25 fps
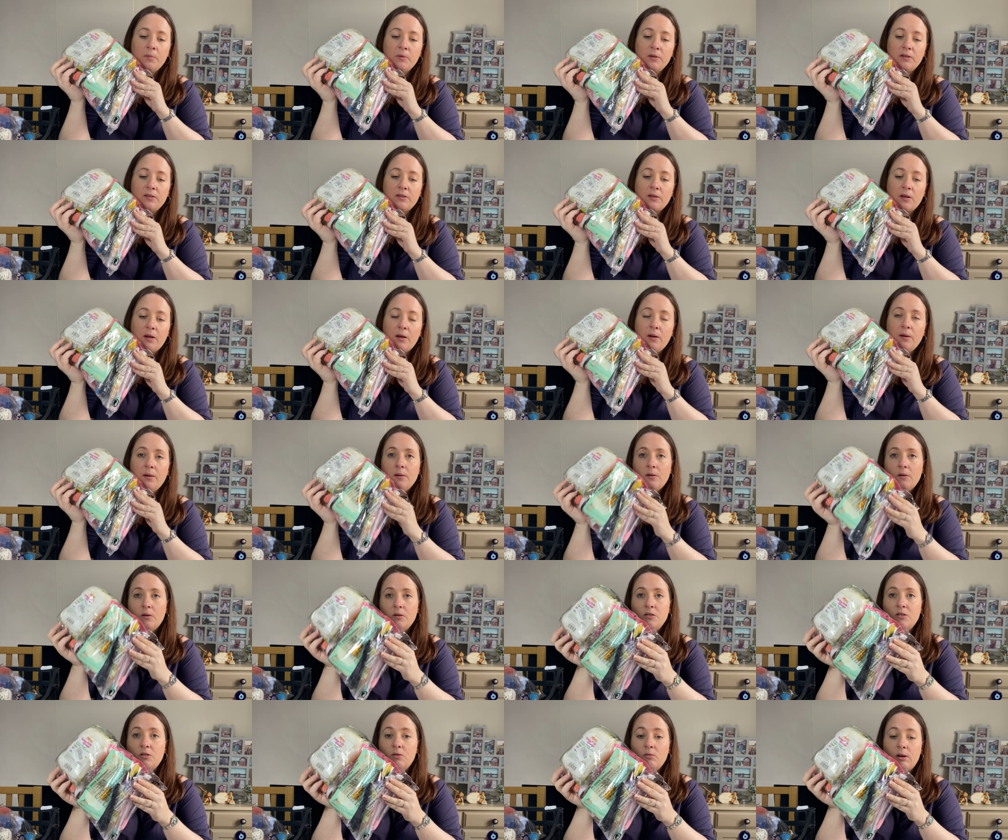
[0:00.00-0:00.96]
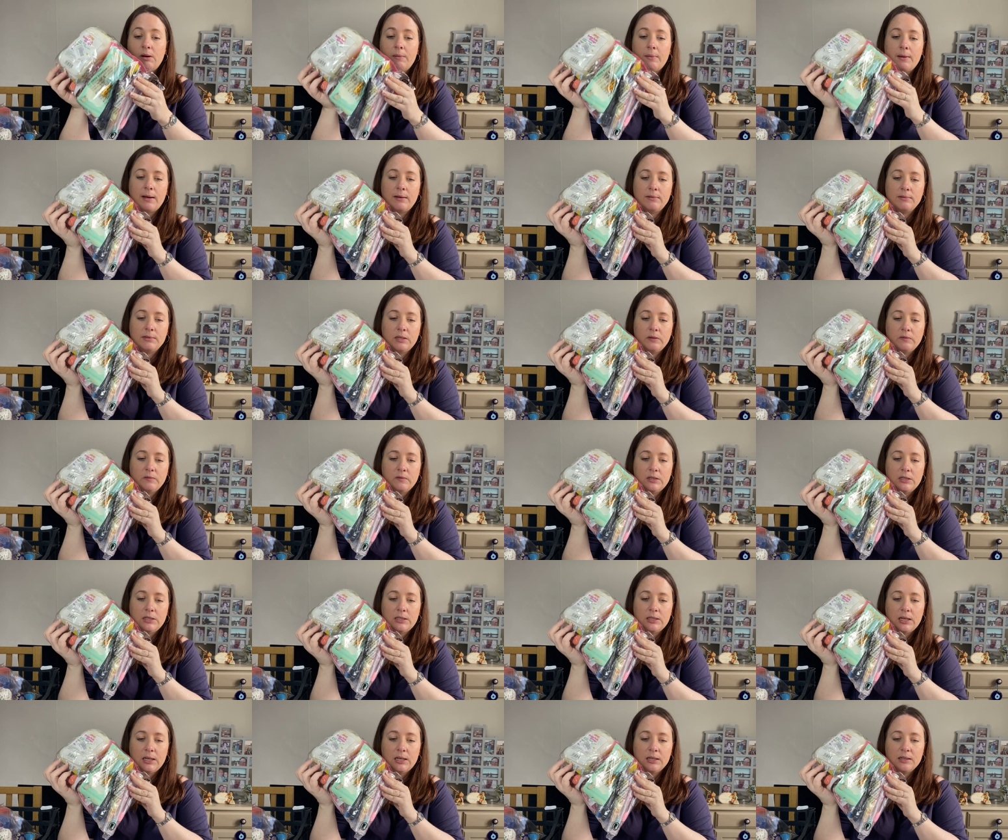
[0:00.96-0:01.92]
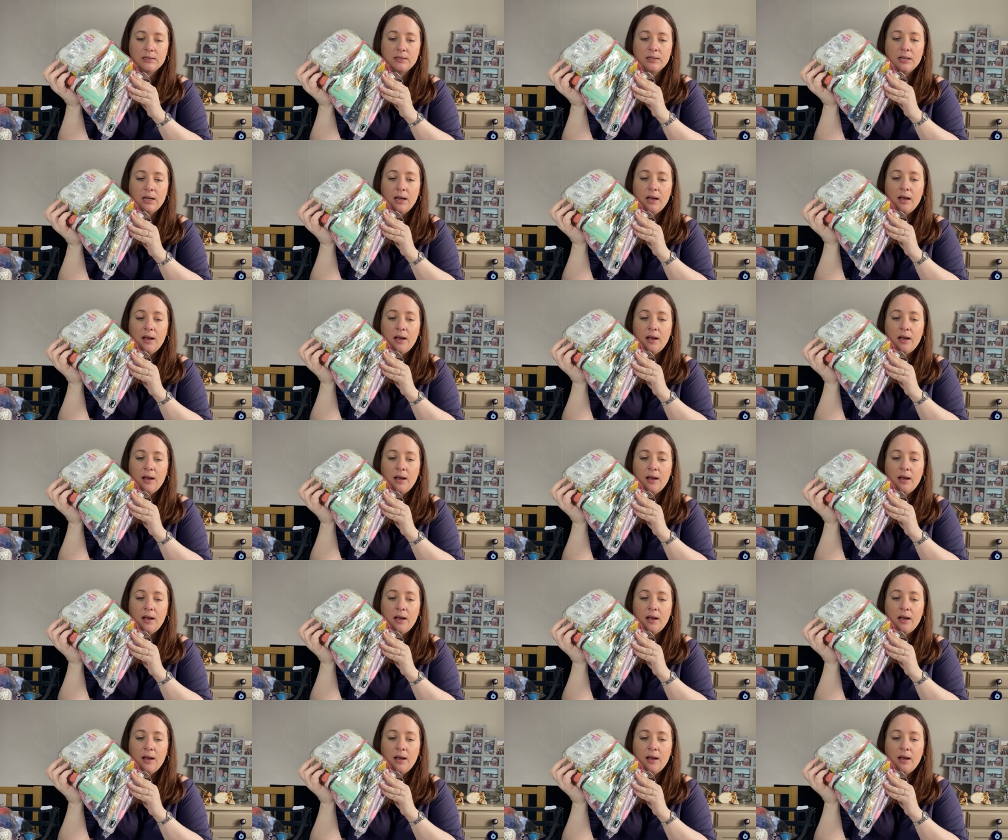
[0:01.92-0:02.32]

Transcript: So it cost £3.76